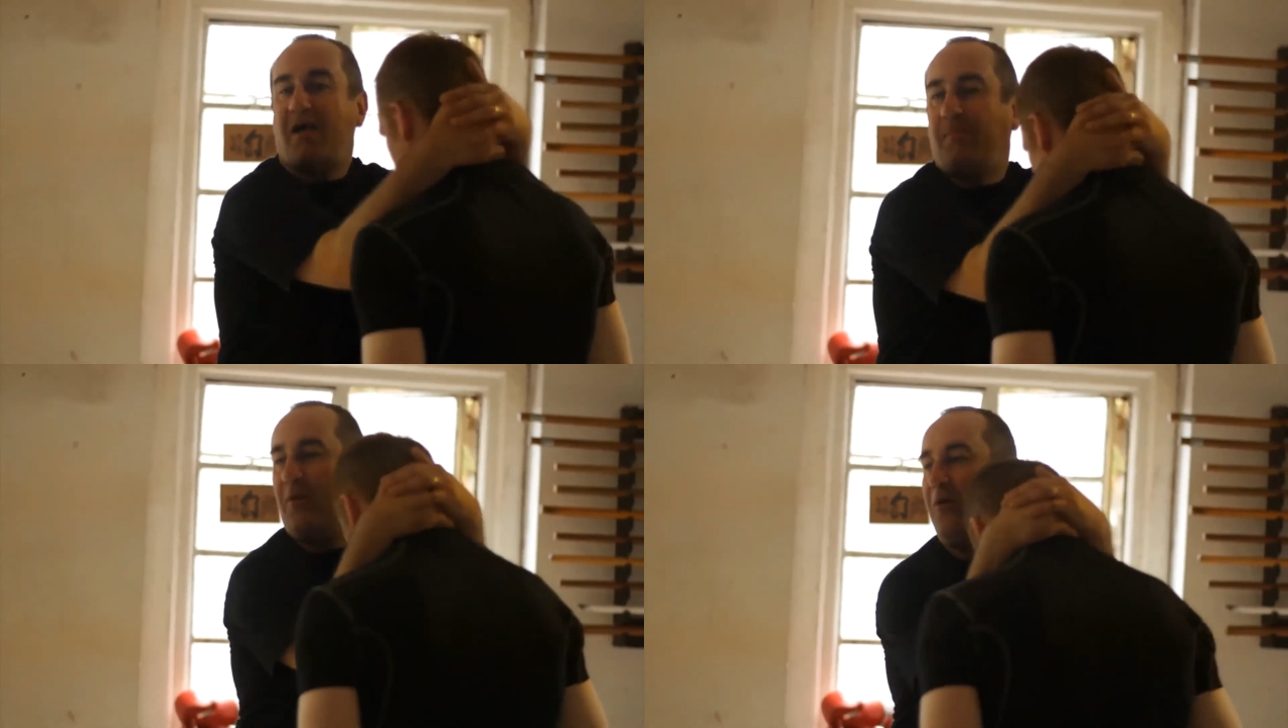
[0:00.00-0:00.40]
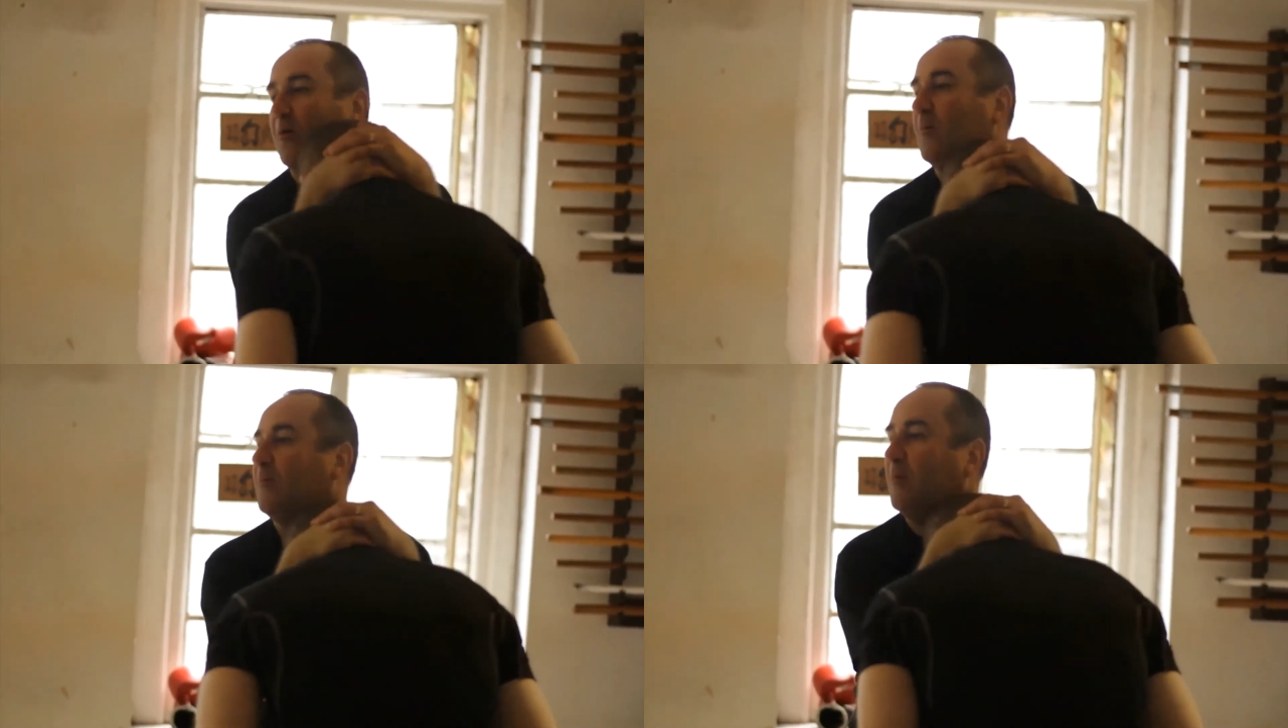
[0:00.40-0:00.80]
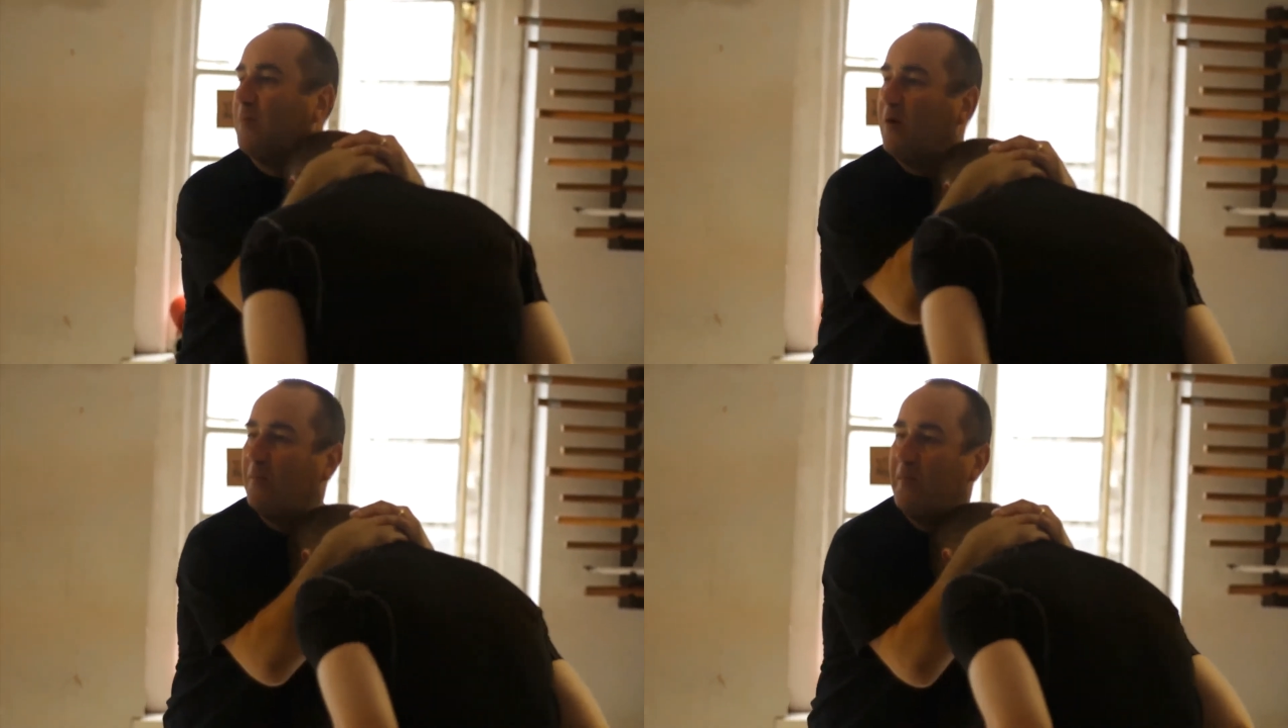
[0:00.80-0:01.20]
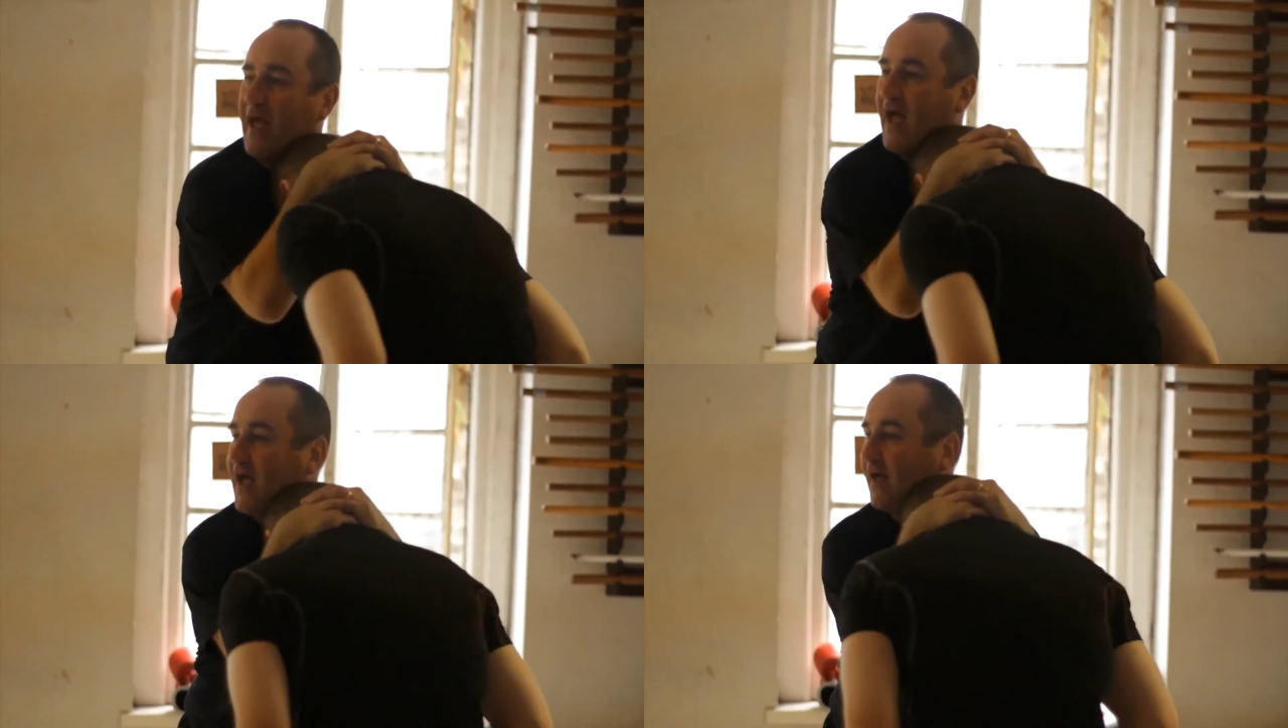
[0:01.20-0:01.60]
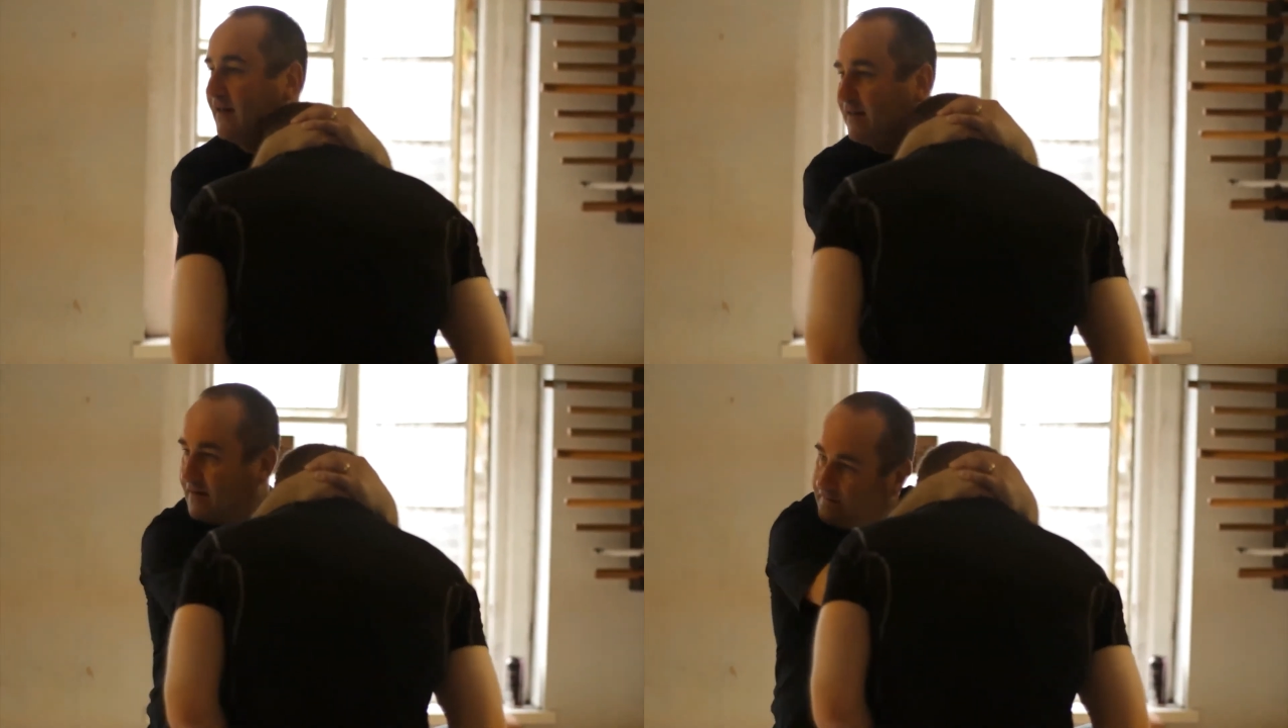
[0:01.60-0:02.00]
plum and plumb the head
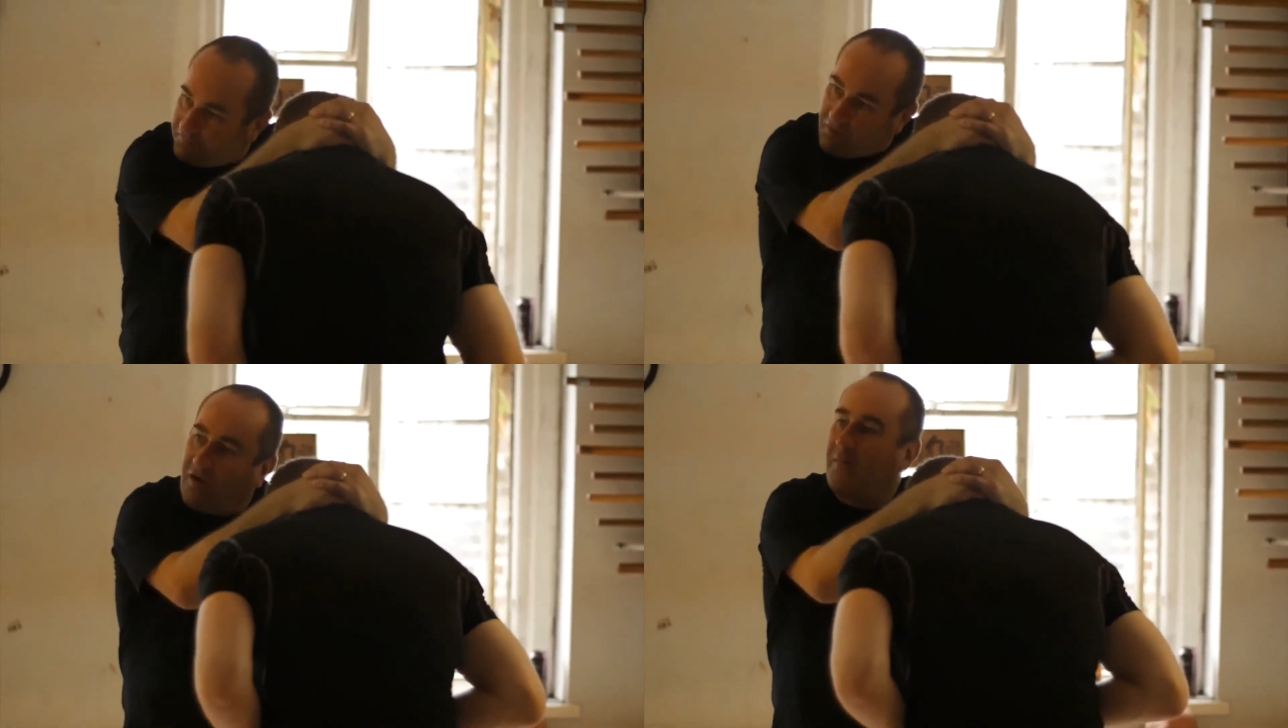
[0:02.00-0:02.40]
for my